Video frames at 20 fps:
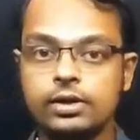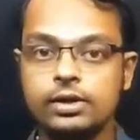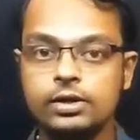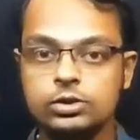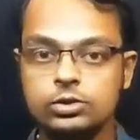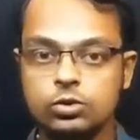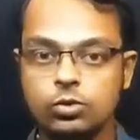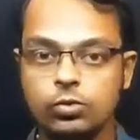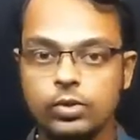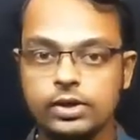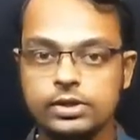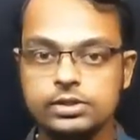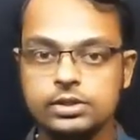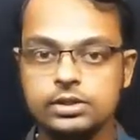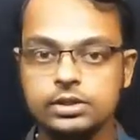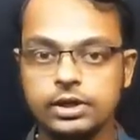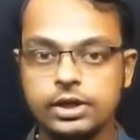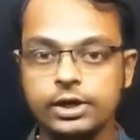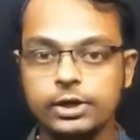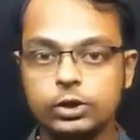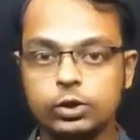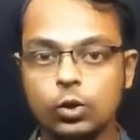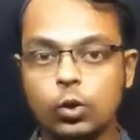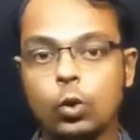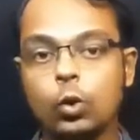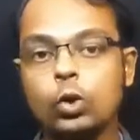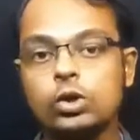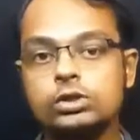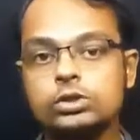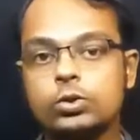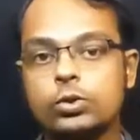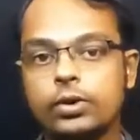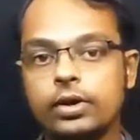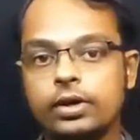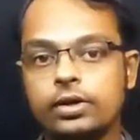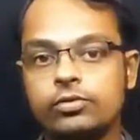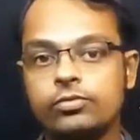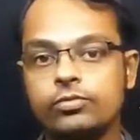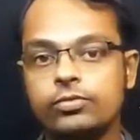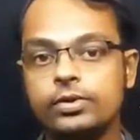So what is the 3 tau whole square?